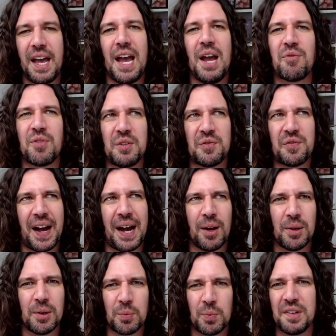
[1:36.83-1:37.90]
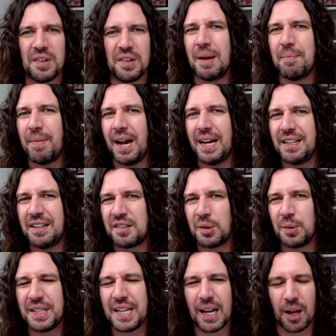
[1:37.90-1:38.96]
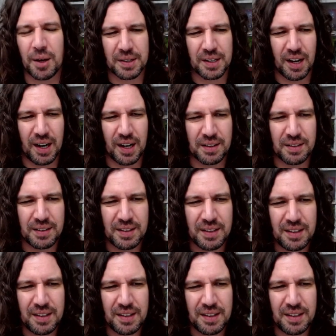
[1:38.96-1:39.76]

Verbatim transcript: Every foul was then made into a yellow card,